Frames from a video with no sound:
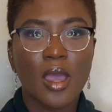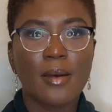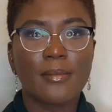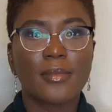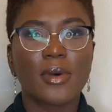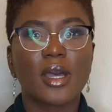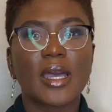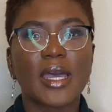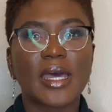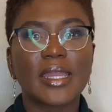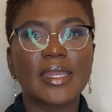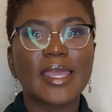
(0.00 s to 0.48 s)

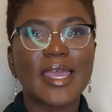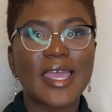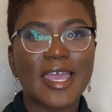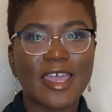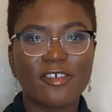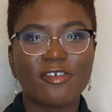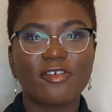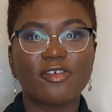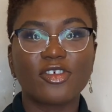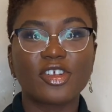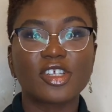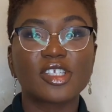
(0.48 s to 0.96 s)
But can
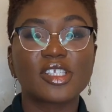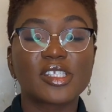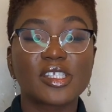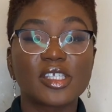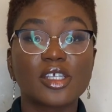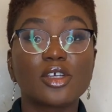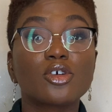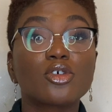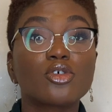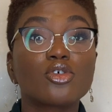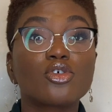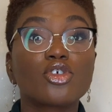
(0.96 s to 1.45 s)
every
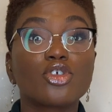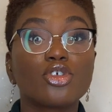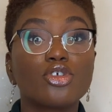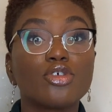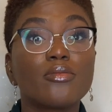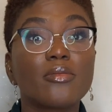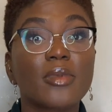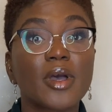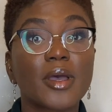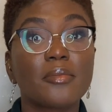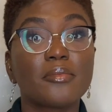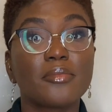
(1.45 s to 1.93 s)
single
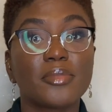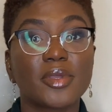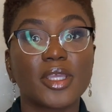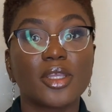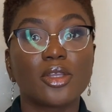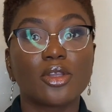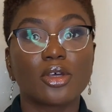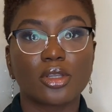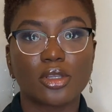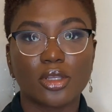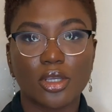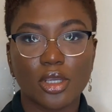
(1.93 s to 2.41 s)
human
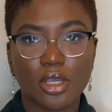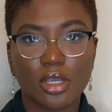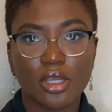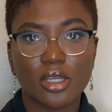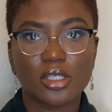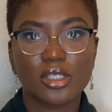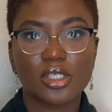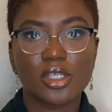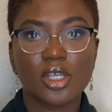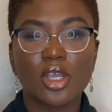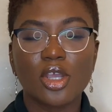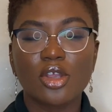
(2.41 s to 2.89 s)
being on
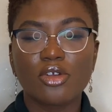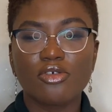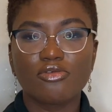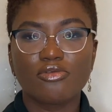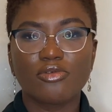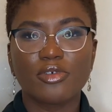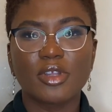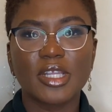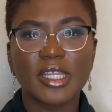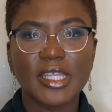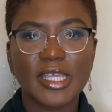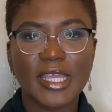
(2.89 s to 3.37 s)
earth
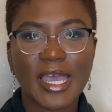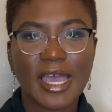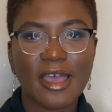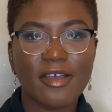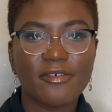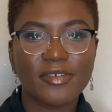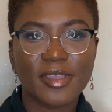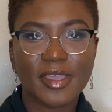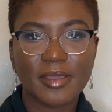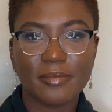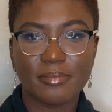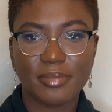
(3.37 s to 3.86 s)
really
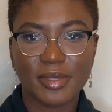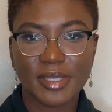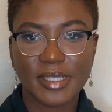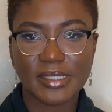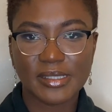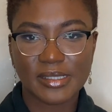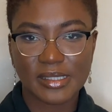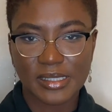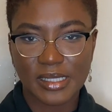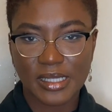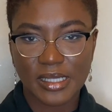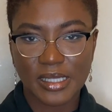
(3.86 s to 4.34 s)
have a
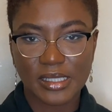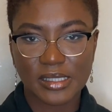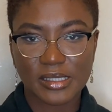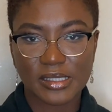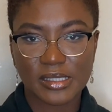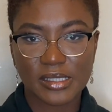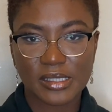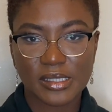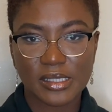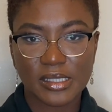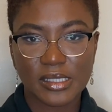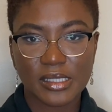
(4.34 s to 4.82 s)

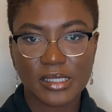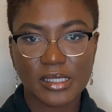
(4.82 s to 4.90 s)
business?